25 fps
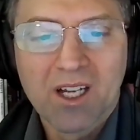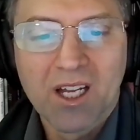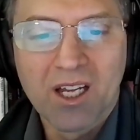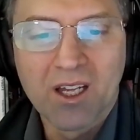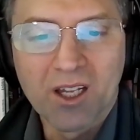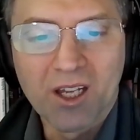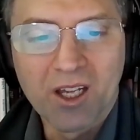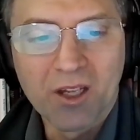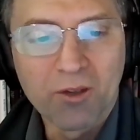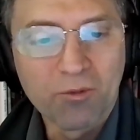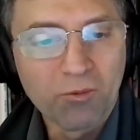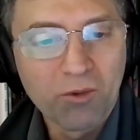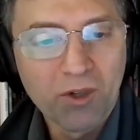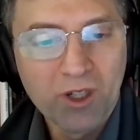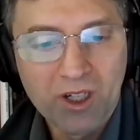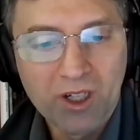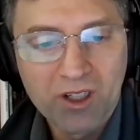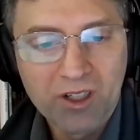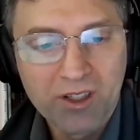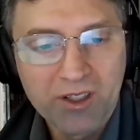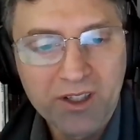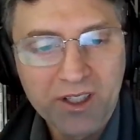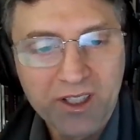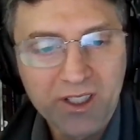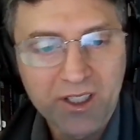And one
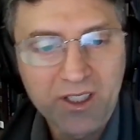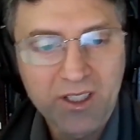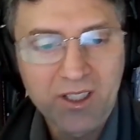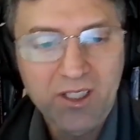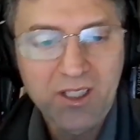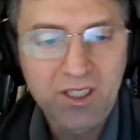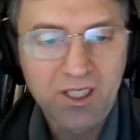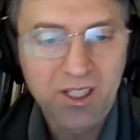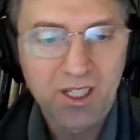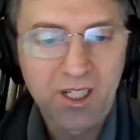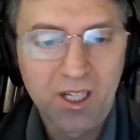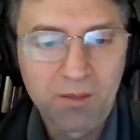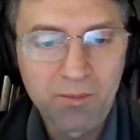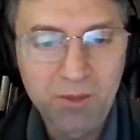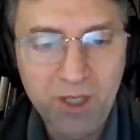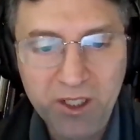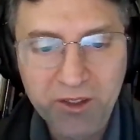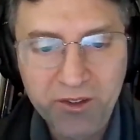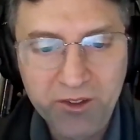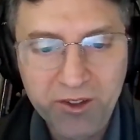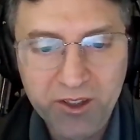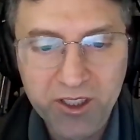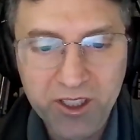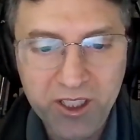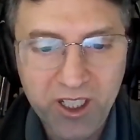other thing that I
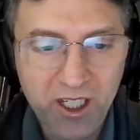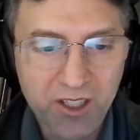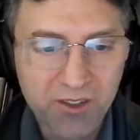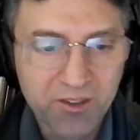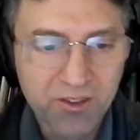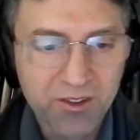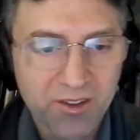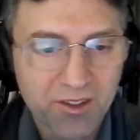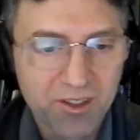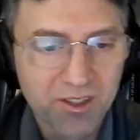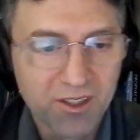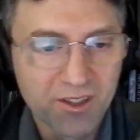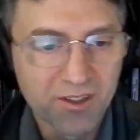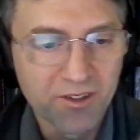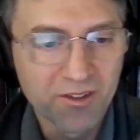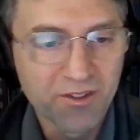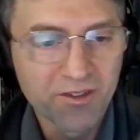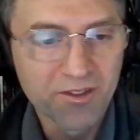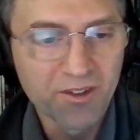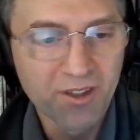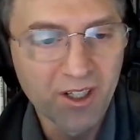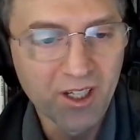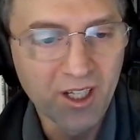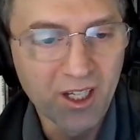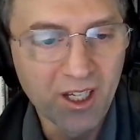might suggest
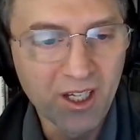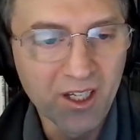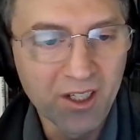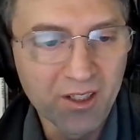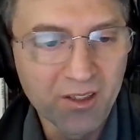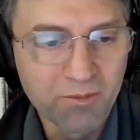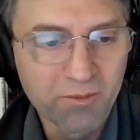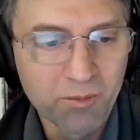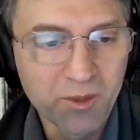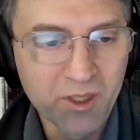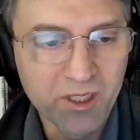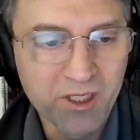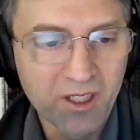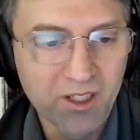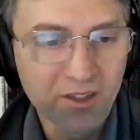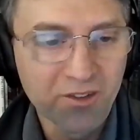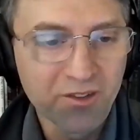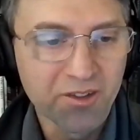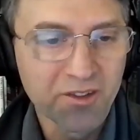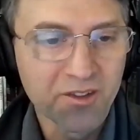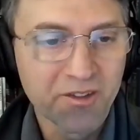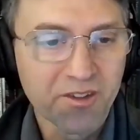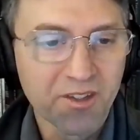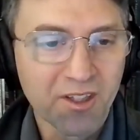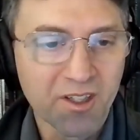is
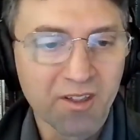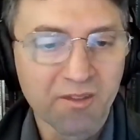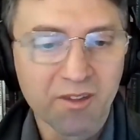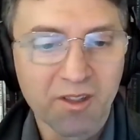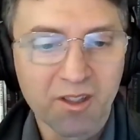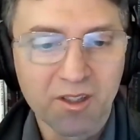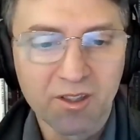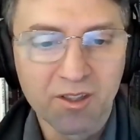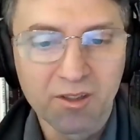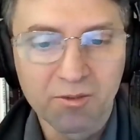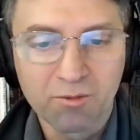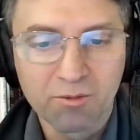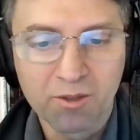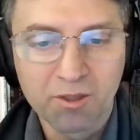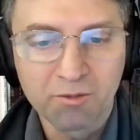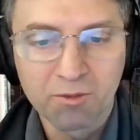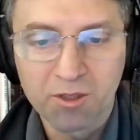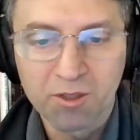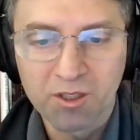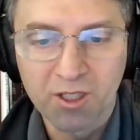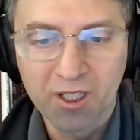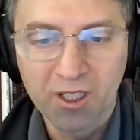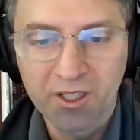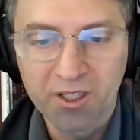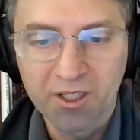because the Savior, we're
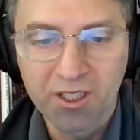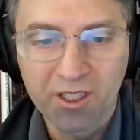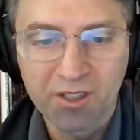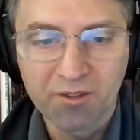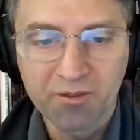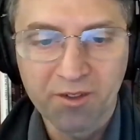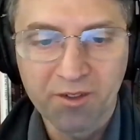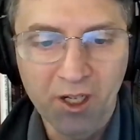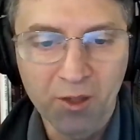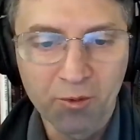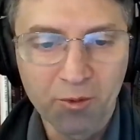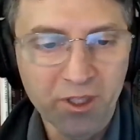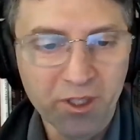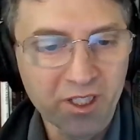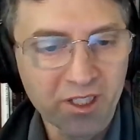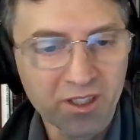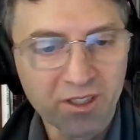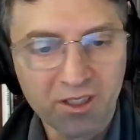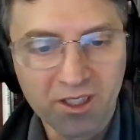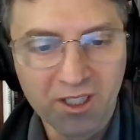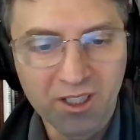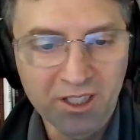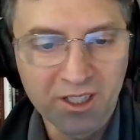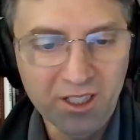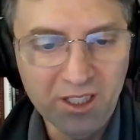trying to think of how we
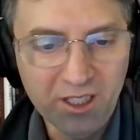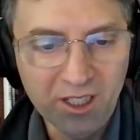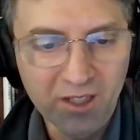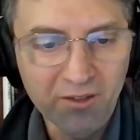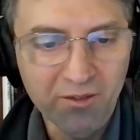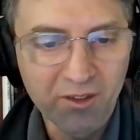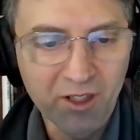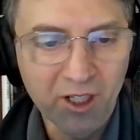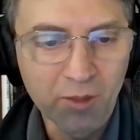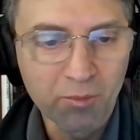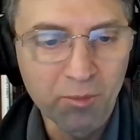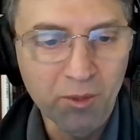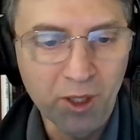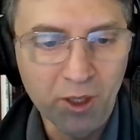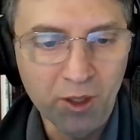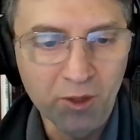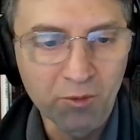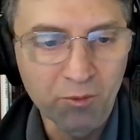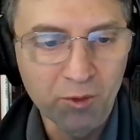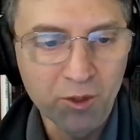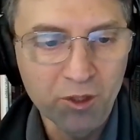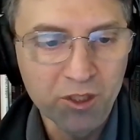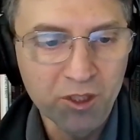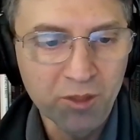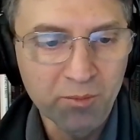can, again, level up our
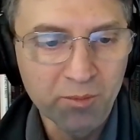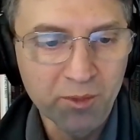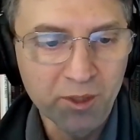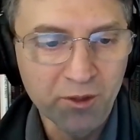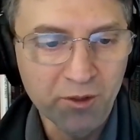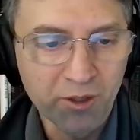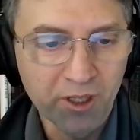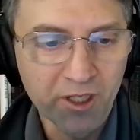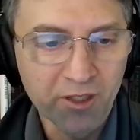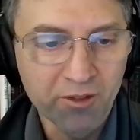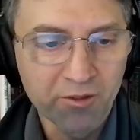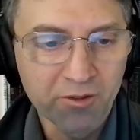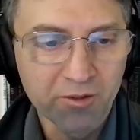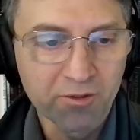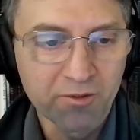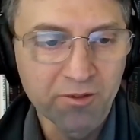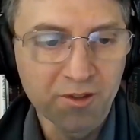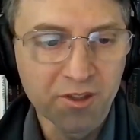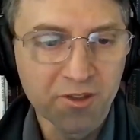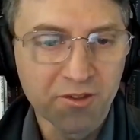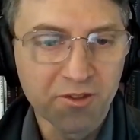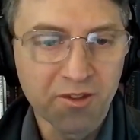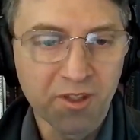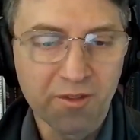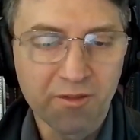worship and gratitude
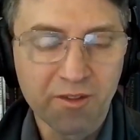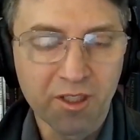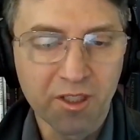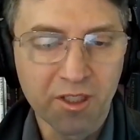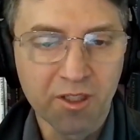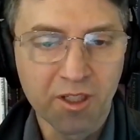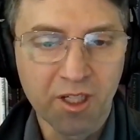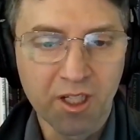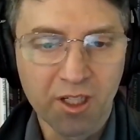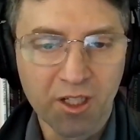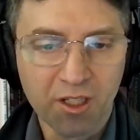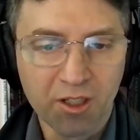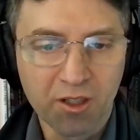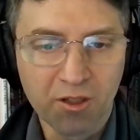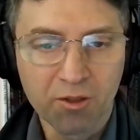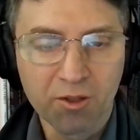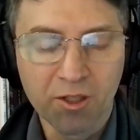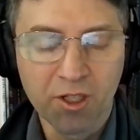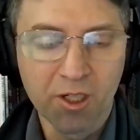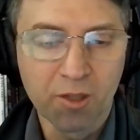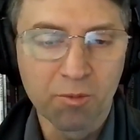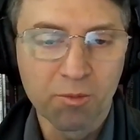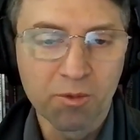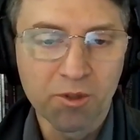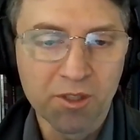for the Savior, and
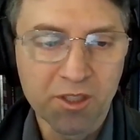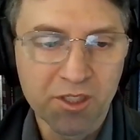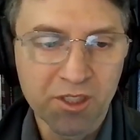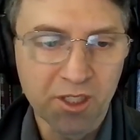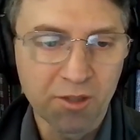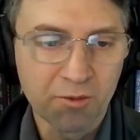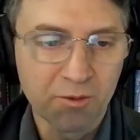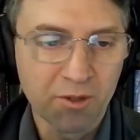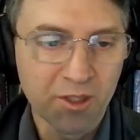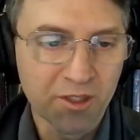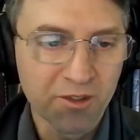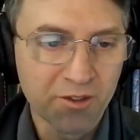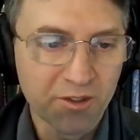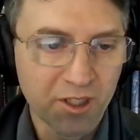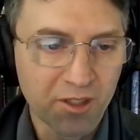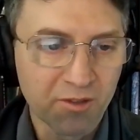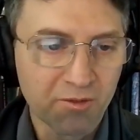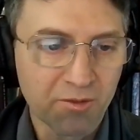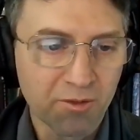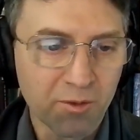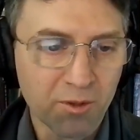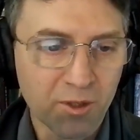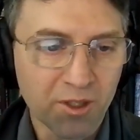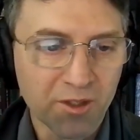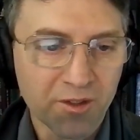learn and appreciate what he's done
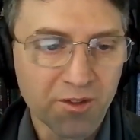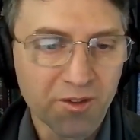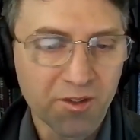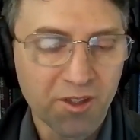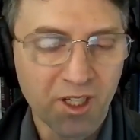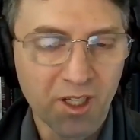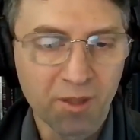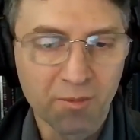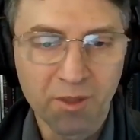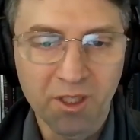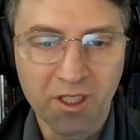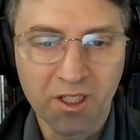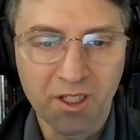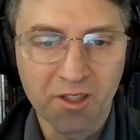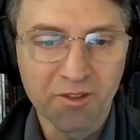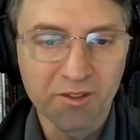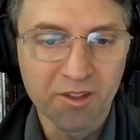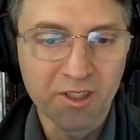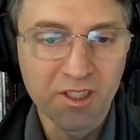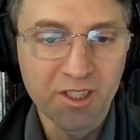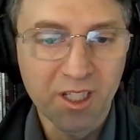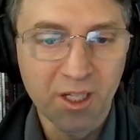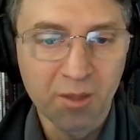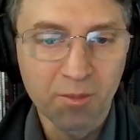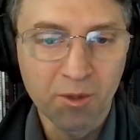for us. And because
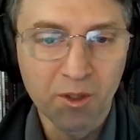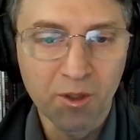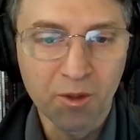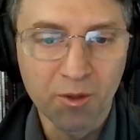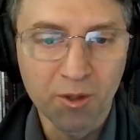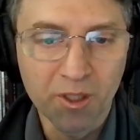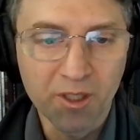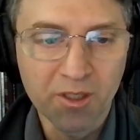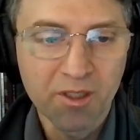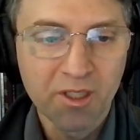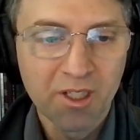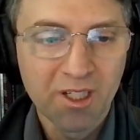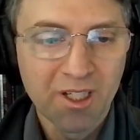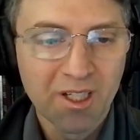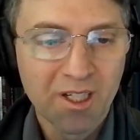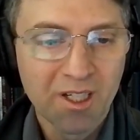he kept going